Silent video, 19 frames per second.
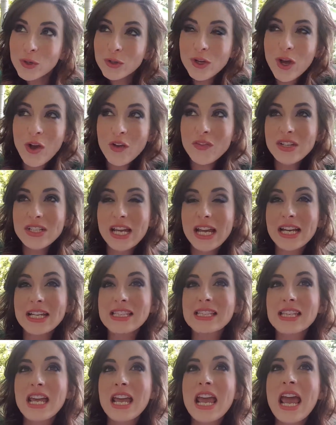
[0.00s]
coffee
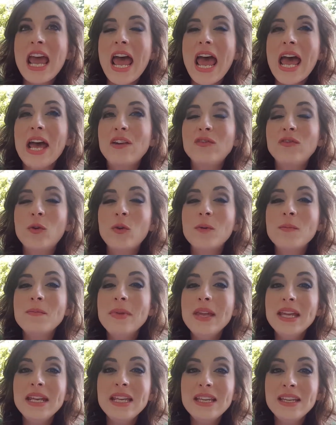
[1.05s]
dance. And for
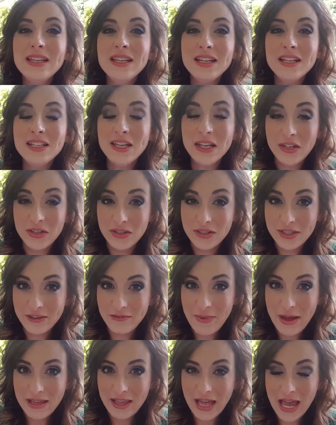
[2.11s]
many years
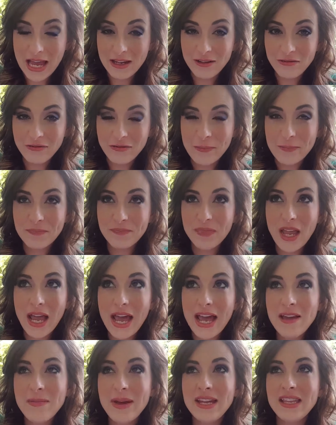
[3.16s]
of my life,
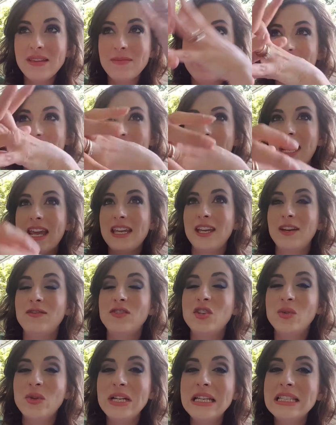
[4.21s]
I made the mistake of
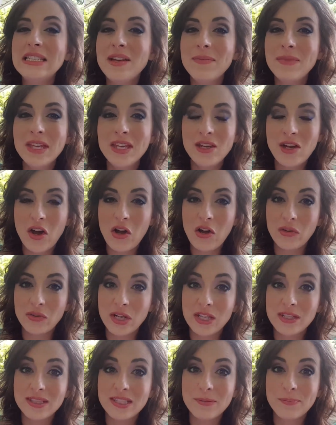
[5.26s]
doing something called
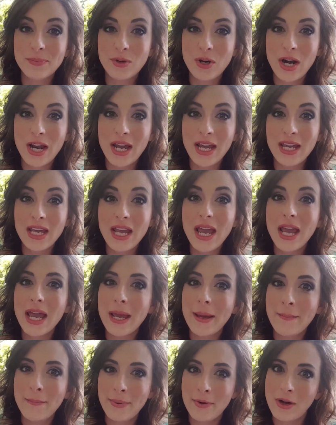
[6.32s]
spray
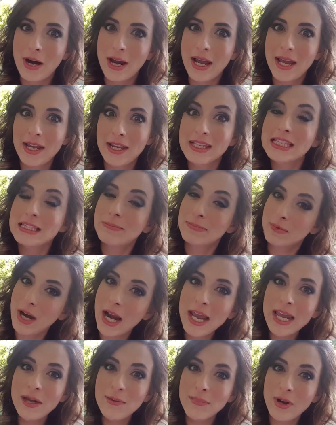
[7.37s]
and pray.
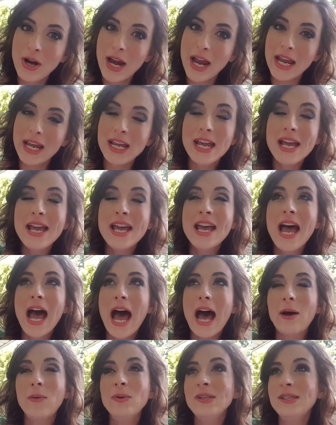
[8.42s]
Spray and pray.
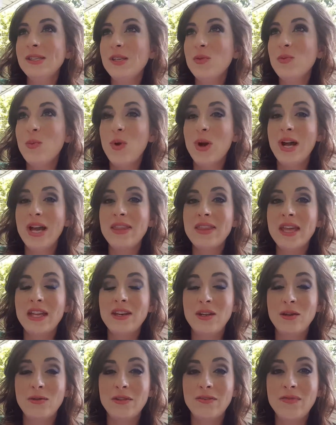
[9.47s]
I was the one that
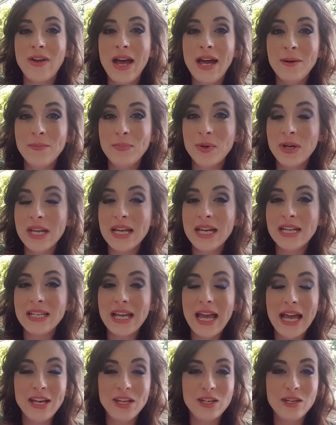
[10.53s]
knew the fine print.
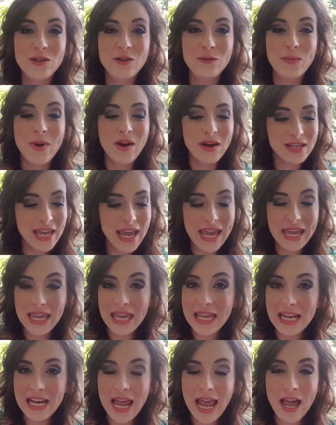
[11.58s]
I knew Mary Kay
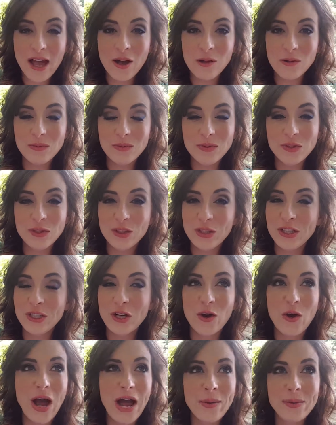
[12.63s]
in and out.
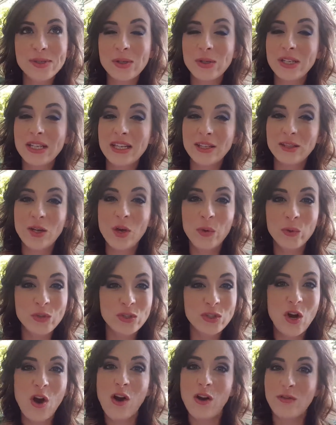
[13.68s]
I was going to get a gold
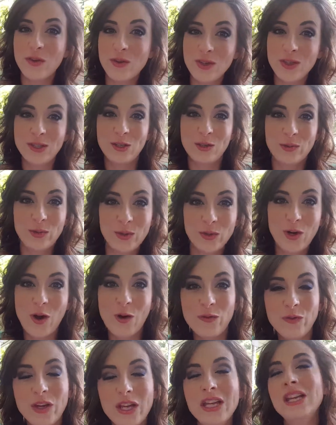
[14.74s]
star for this career
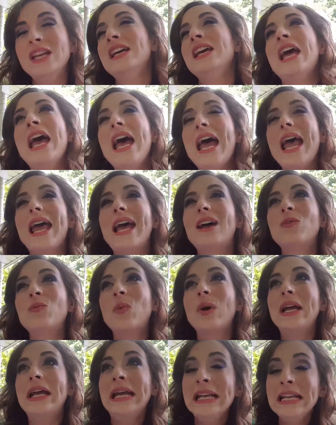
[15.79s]
coffee. And
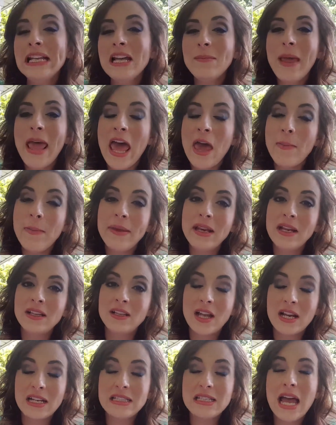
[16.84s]
what ended up happening a
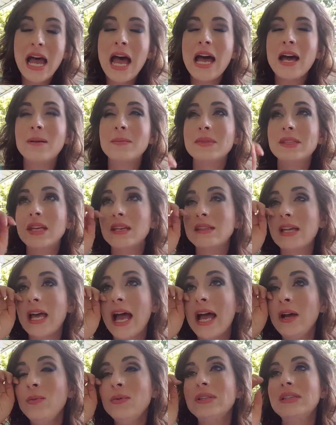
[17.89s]
lot of times is
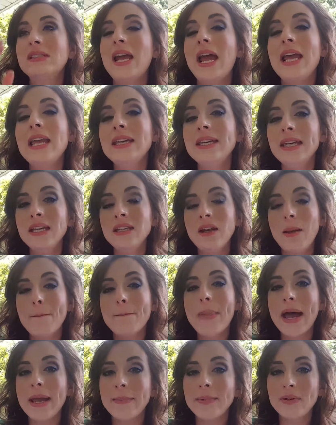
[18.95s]
I was taking
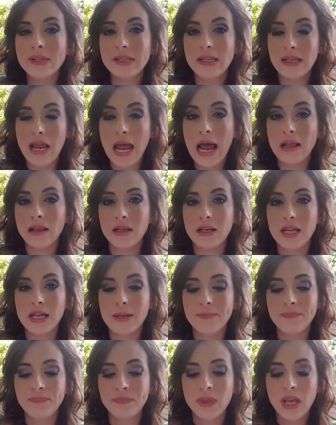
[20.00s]
my
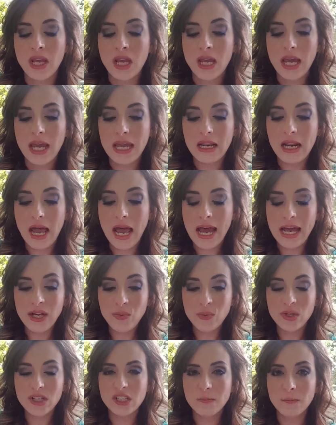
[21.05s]
personality and I
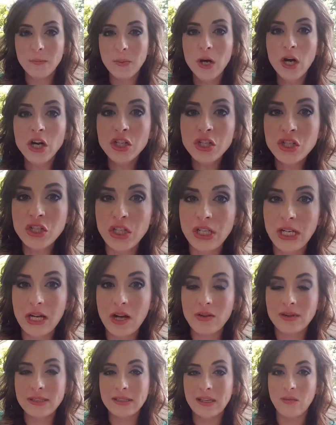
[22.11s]
was pushing it
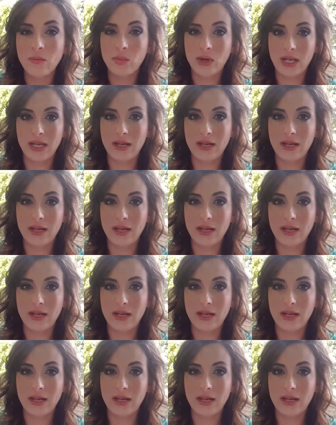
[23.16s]
on someone